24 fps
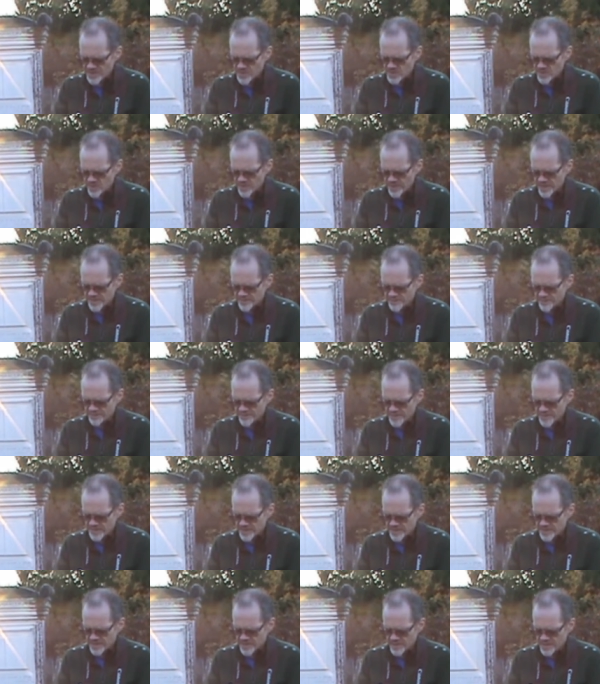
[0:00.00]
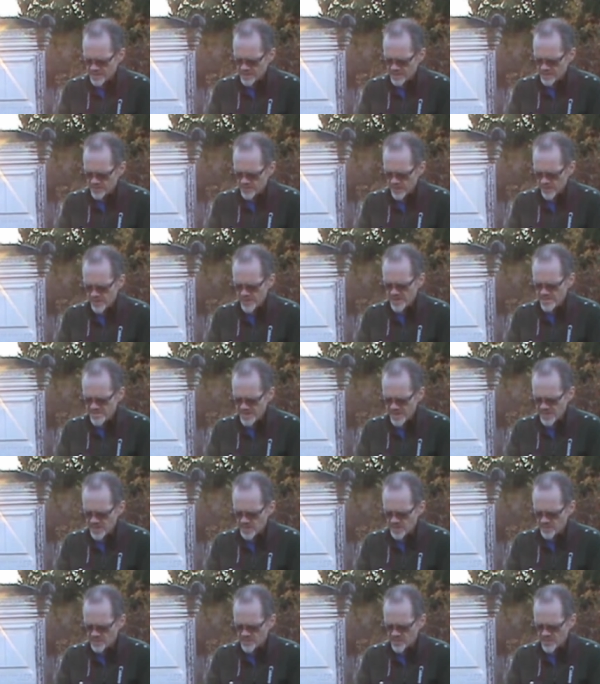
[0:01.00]
history we want to
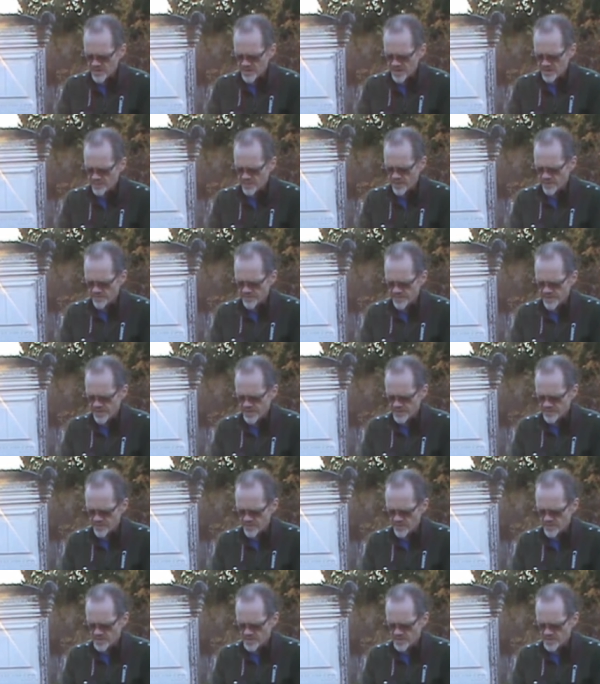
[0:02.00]
thank you for a number of things.